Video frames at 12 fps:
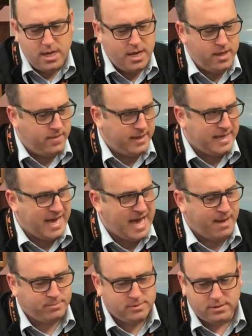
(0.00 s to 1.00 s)
And the
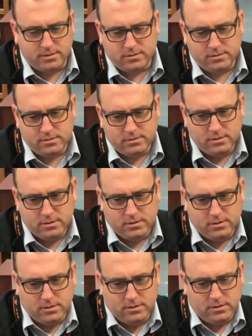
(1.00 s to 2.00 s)
captain
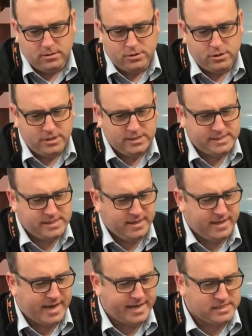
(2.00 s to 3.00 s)
couldn't see
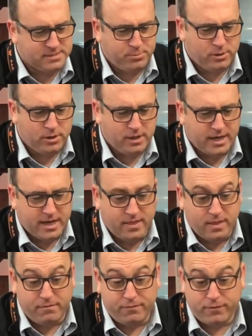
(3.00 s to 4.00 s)
the iceberg in
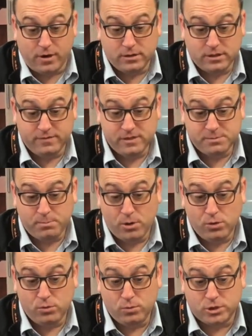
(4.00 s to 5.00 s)
the front of his
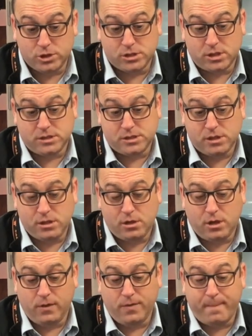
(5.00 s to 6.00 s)
boat, which is also
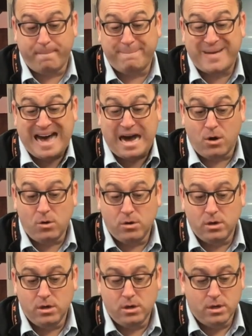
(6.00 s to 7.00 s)
called the bow.
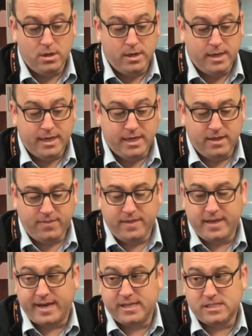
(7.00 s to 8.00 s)
Hit
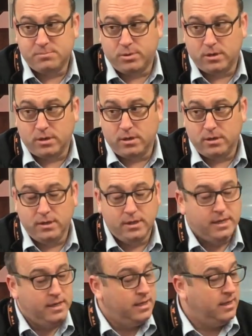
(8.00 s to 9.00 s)
the iceberg,
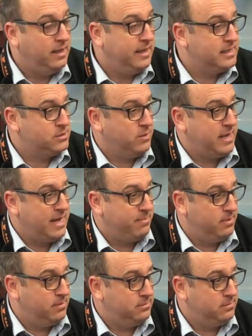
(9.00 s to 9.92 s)
and guess what happened?